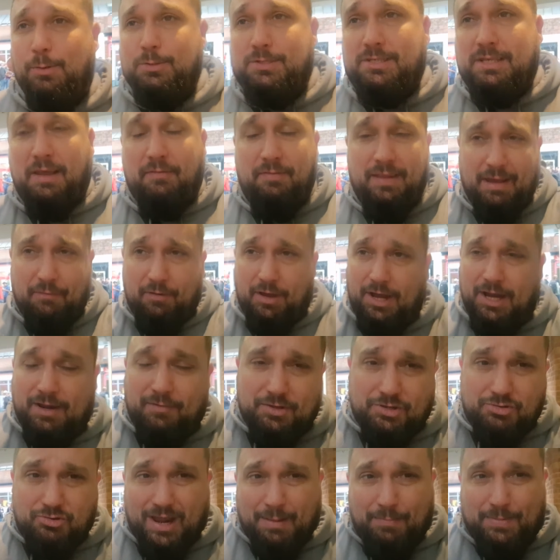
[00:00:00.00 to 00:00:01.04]
So if you've never heard of a
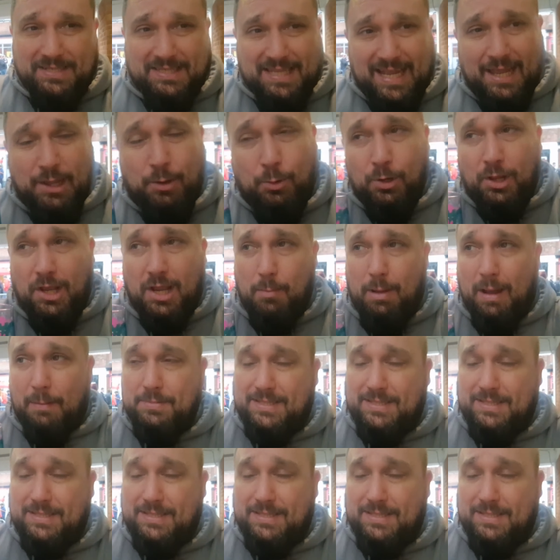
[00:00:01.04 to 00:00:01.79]
Trappist Ale, look them up.